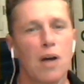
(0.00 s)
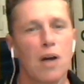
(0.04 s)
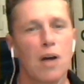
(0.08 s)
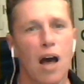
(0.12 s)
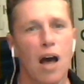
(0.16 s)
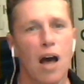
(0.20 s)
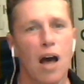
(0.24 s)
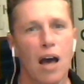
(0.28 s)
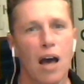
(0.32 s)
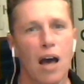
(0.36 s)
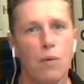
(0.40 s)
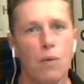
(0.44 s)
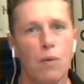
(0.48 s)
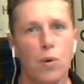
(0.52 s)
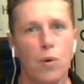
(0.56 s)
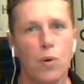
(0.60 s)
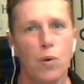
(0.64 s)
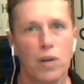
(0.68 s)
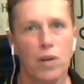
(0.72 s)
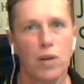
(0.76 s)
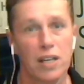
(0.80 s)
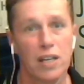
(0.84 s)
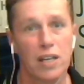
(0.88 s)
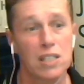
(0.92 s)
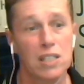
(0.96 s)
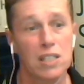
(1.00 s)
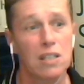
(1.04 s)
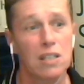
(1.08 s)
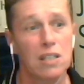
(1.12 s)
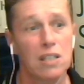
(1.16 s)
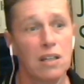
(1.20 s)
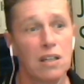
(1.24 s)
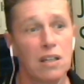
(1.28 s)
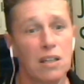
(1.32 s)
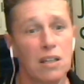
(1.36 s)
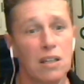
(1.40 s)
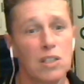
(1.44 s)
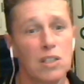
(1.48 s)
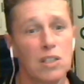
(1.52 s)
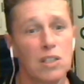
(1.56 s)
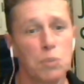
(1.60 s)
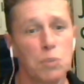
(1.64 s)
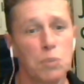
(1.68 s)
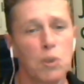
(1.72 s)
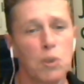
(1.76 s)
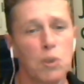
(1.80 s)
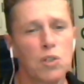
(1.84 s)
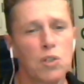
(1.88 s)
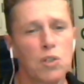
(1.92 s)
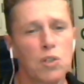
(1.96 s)
I work as a
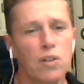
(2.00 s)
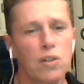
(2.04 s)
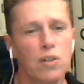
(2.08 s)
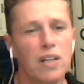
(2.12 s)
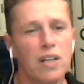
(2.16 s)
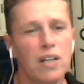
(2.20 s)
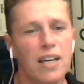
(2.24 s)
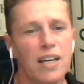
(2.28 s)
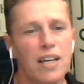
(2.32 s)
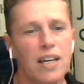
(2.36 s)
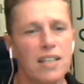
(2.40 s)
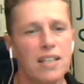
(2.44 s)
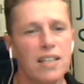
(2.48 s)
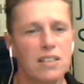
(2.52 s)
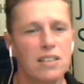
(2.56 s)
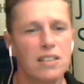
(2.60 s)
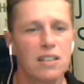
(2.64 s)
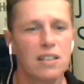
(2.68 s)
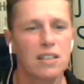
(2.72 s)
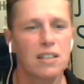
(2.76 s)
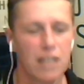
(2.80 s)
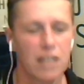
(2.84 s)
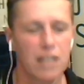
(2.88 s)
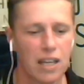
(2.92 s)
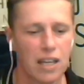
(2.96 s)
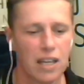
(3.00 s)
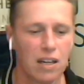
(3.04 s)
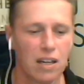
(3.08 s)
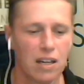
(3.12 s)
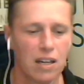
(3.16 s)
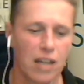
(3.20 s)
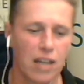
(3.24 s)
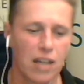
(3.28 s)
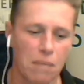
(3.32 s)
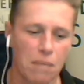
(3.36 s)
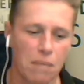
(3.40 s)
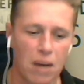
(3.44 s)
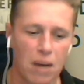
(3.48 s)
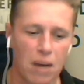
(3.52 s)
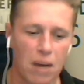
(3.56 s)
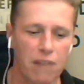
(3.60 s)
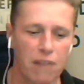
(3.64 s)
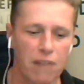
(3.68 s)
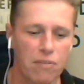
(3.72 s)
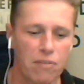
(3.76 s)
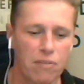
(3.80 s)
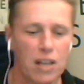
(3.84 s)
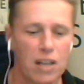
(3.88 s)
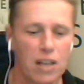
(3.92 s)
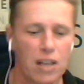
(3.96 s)
sports coordinator here in
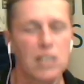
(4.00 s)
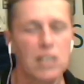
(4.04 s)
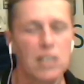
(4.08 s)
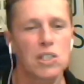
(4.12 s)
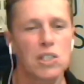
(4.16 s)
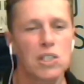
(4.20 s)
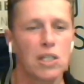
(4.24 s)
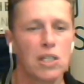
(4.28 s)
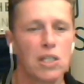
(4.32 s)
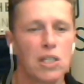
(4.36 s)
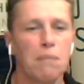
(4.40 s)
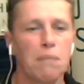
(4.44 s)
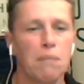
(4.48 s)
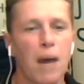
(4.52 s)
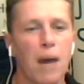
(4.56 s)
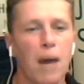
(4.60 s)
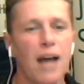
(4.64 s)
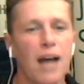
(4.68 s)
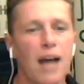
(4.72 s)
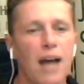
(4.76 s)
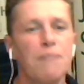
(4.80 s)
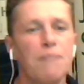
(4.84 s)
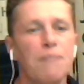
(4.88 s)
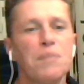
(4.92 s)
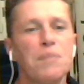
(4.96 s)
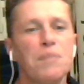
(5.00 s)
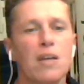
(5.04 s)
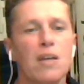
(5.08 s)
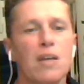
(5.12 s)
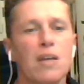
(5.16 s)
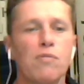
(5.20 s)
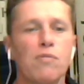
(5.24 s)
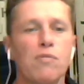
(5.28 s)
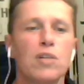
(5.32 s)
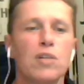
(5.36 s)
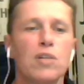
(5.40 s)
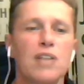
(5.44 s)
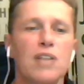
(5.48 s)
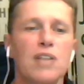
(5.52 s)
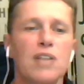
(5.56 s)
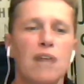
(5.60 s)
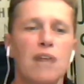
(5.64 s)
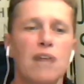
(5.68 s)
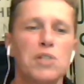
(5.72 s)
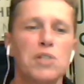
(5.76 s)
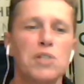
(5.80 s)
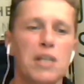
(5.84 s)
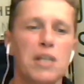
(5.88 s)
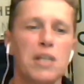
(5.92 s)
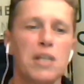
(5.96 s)
my village barn for the
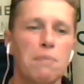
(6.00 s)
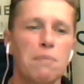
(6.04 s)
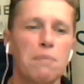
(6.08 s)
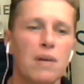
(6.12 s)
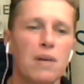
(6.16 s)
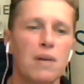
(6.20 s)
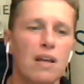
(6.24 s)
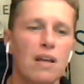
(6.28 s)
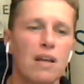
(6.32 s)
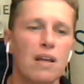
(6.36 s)
township,